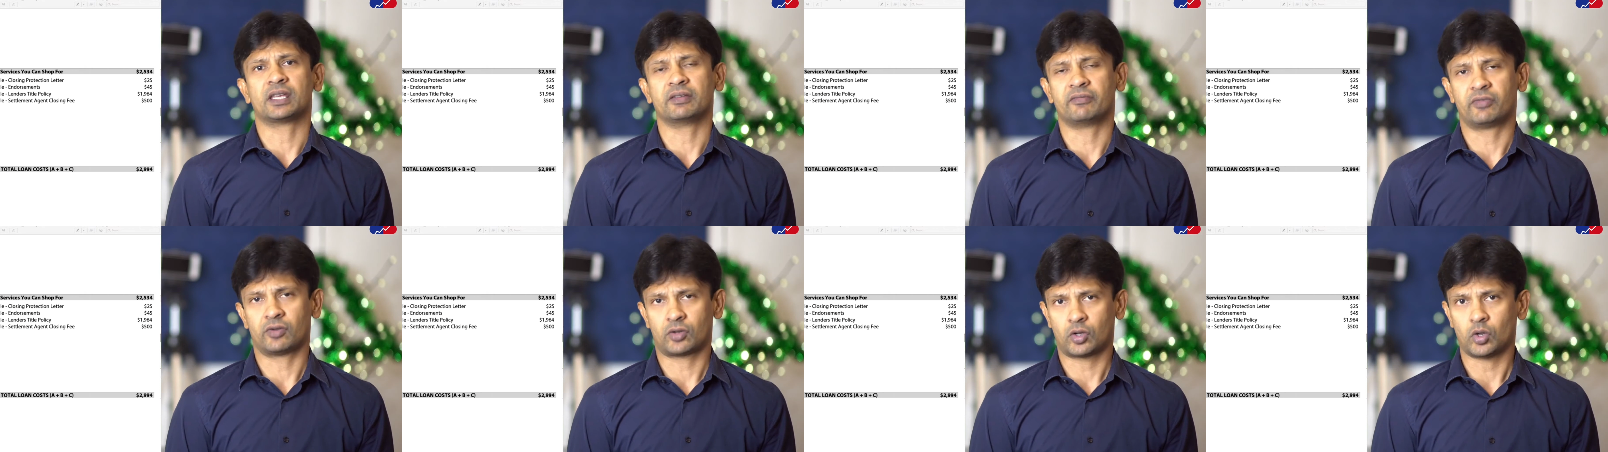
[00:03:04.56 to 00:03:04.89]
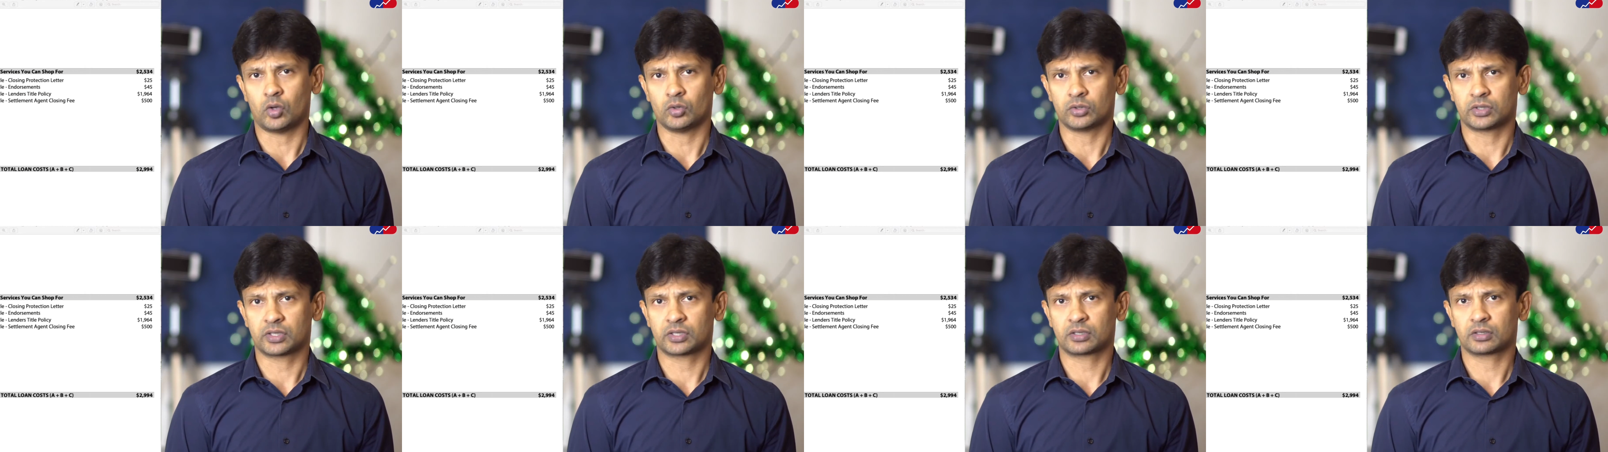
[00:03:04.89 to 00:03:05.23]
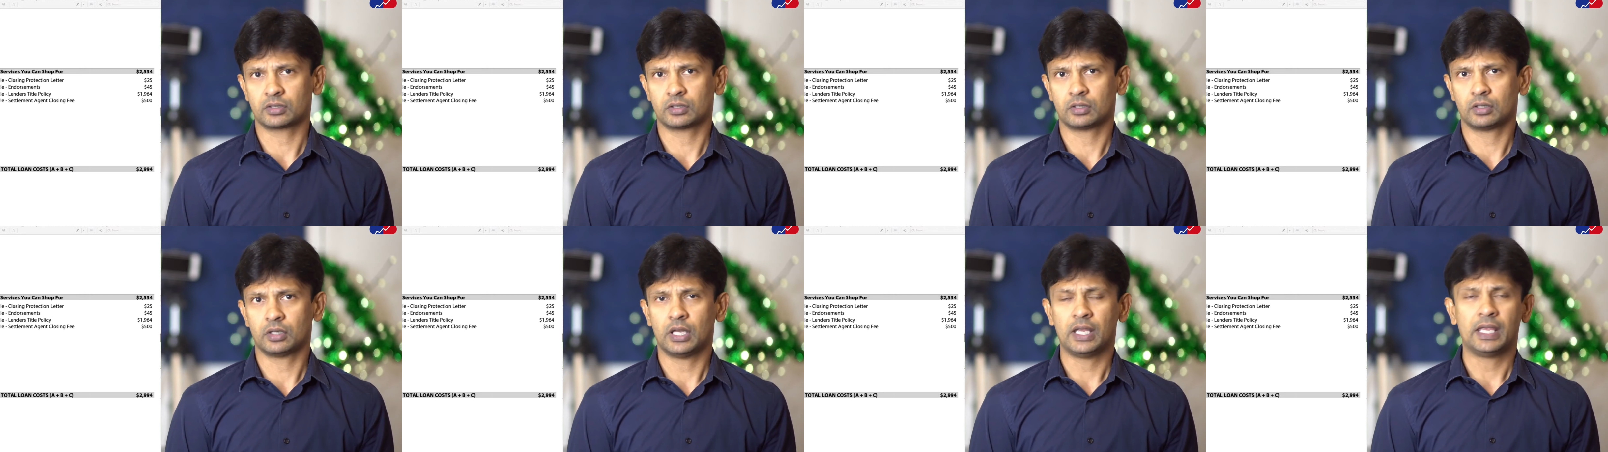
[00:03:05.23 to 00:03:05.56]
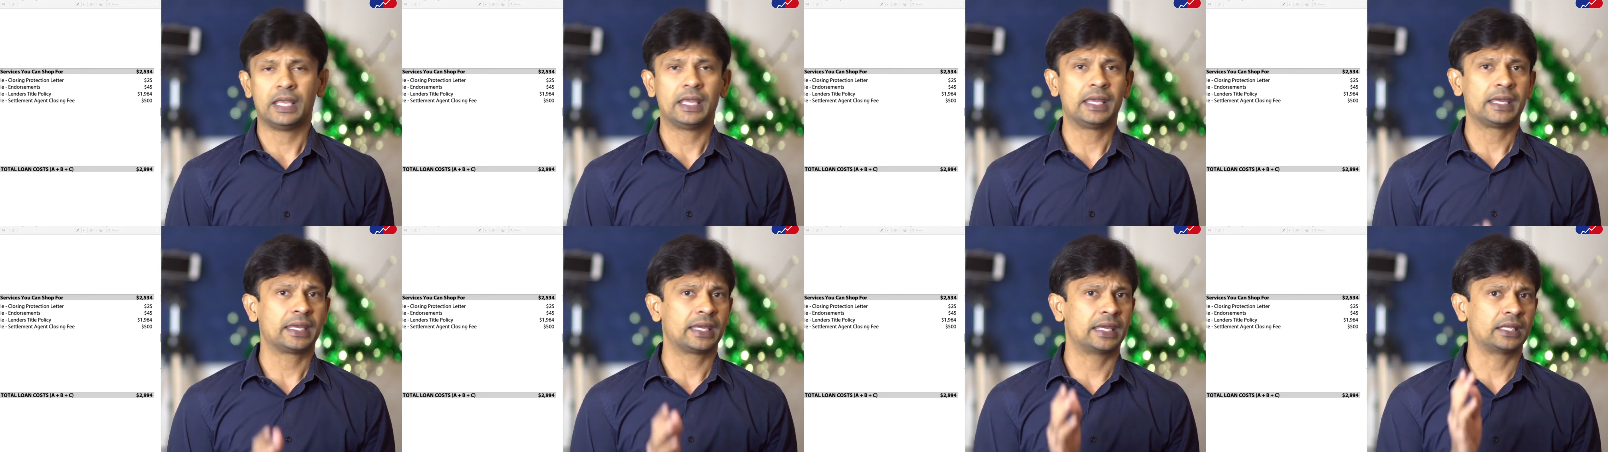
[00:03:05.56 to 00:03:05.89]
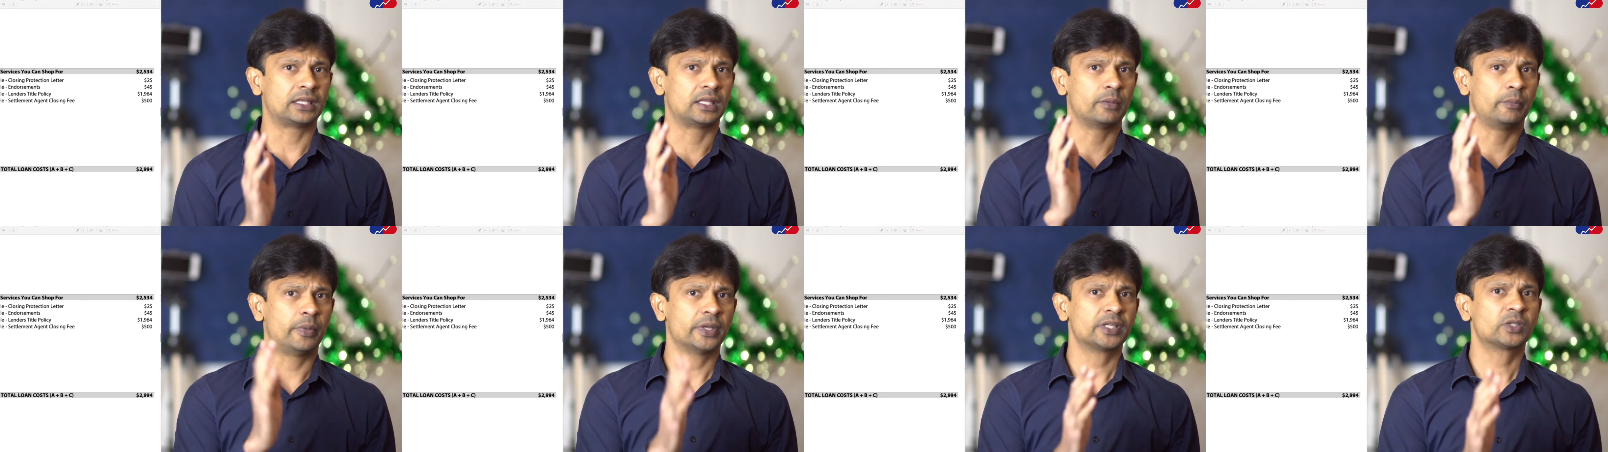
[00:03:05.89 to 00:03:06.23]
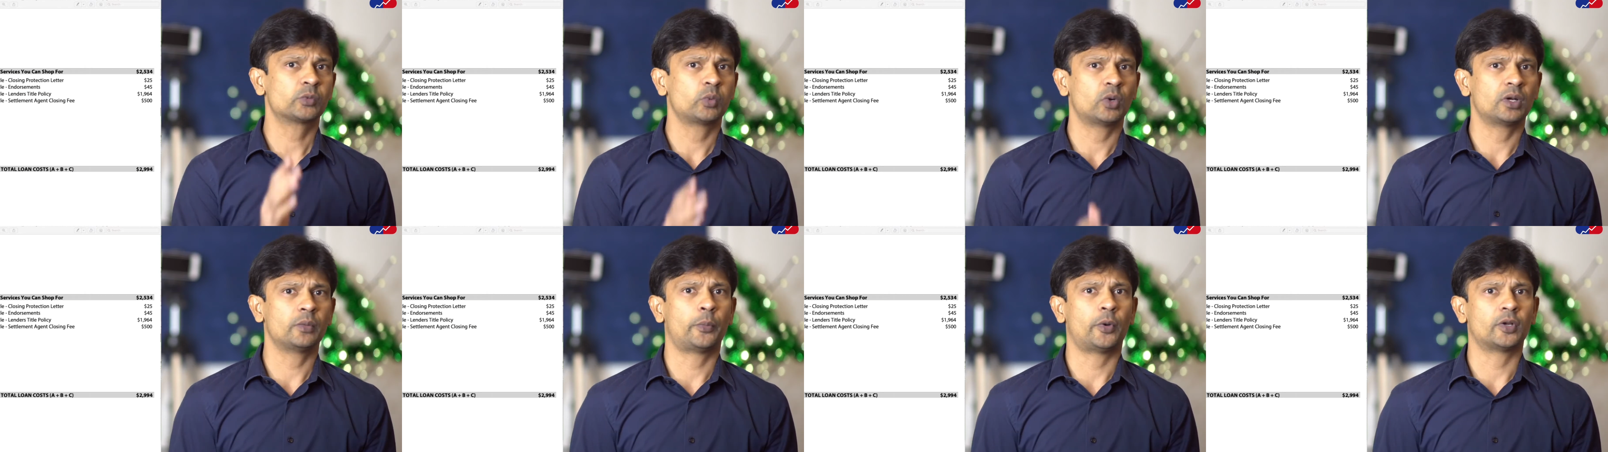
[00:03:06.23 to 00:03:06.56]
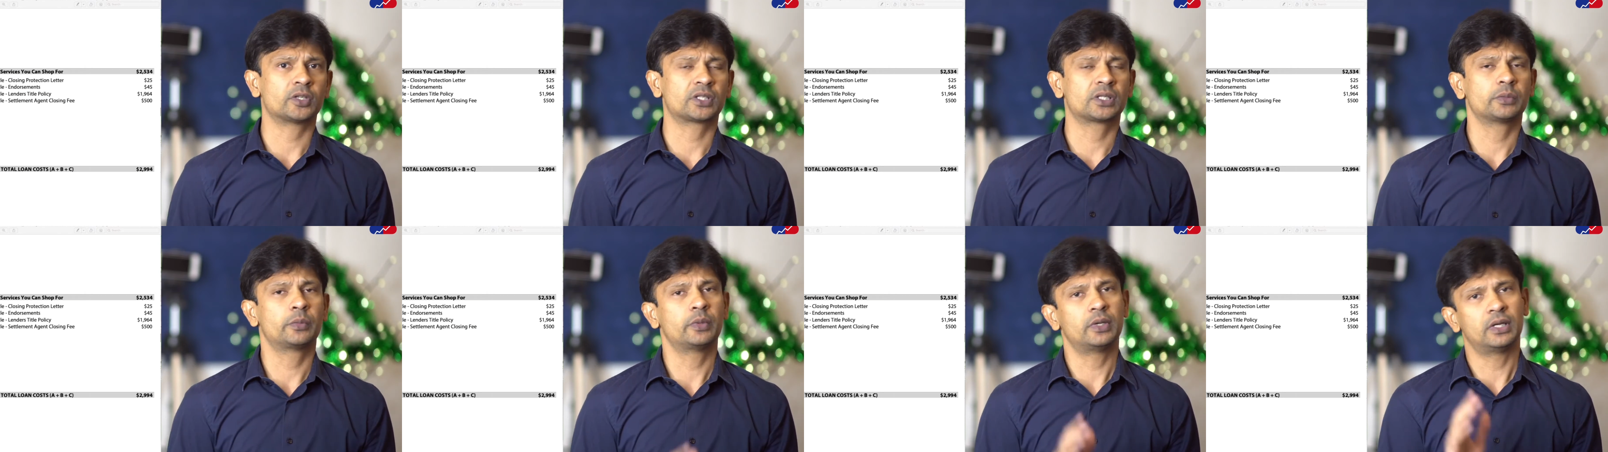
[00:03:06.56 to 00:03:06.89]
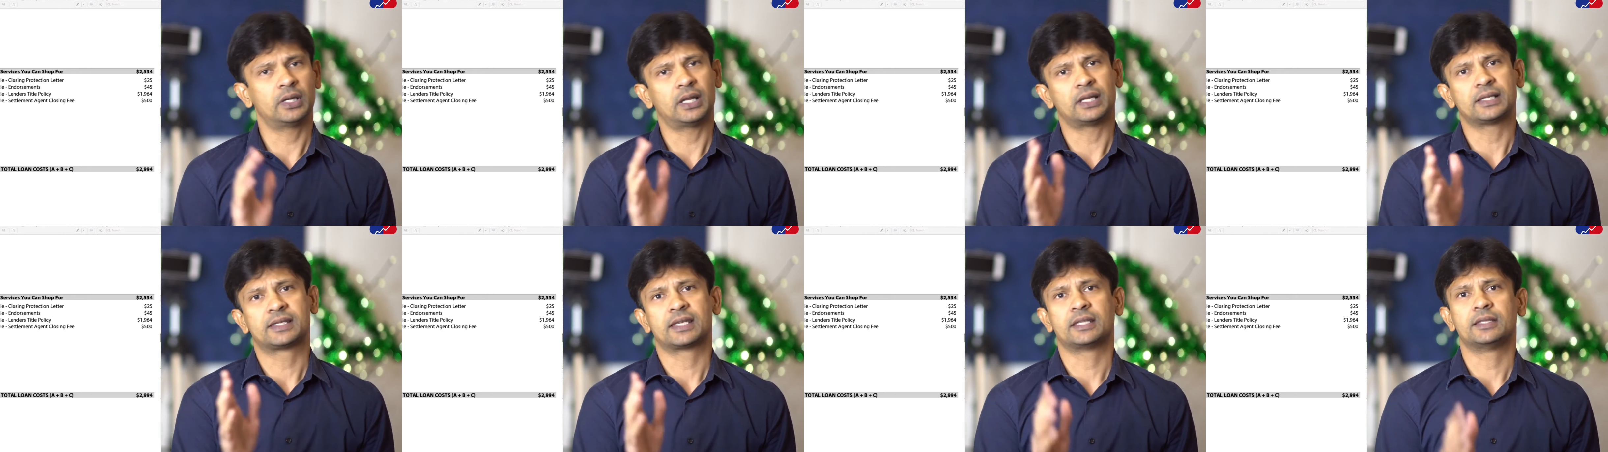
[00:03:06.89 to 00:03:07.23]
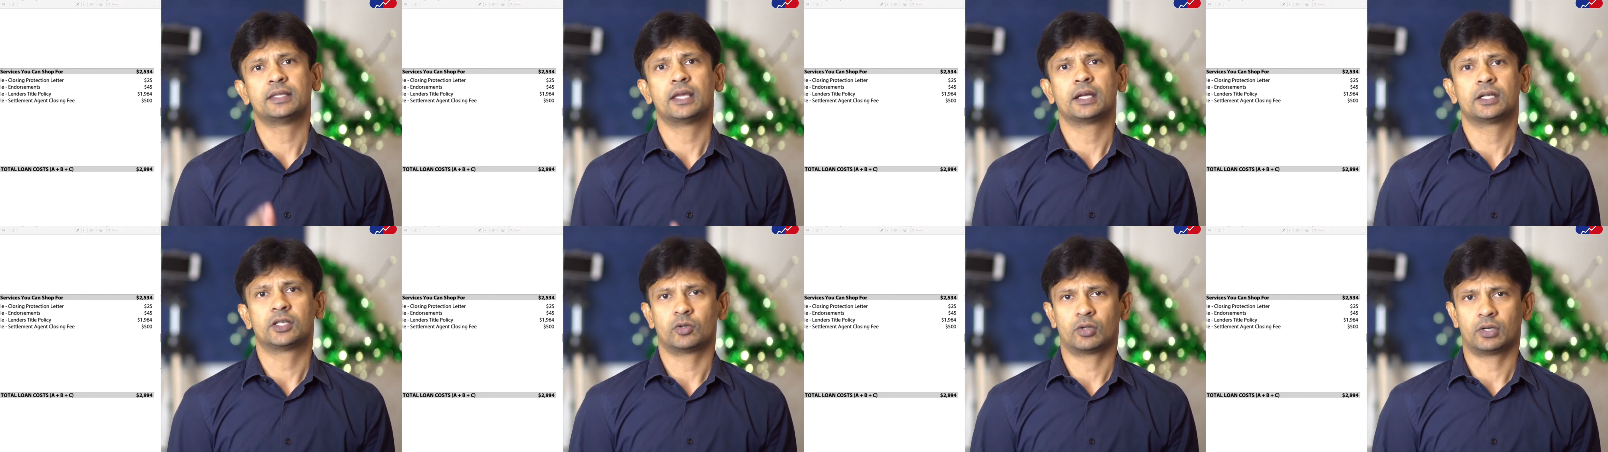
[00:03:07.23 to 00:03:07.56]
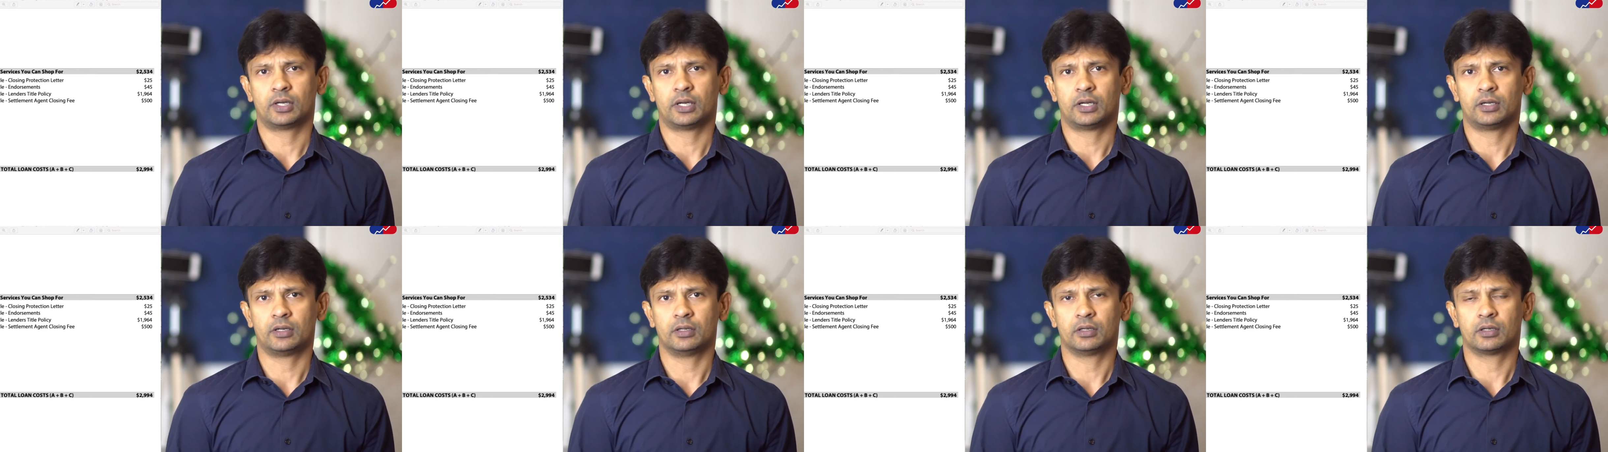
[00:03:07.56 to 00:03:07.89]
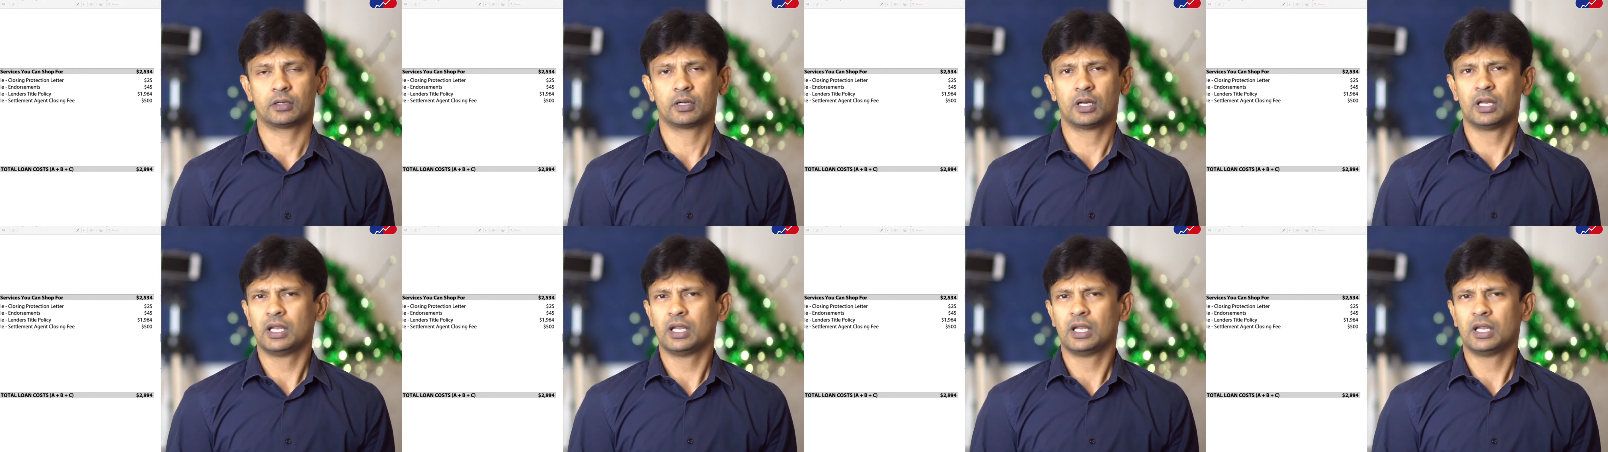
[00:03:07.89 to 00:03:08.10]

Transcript: for quotes. Get the best one possible and send that to your lender.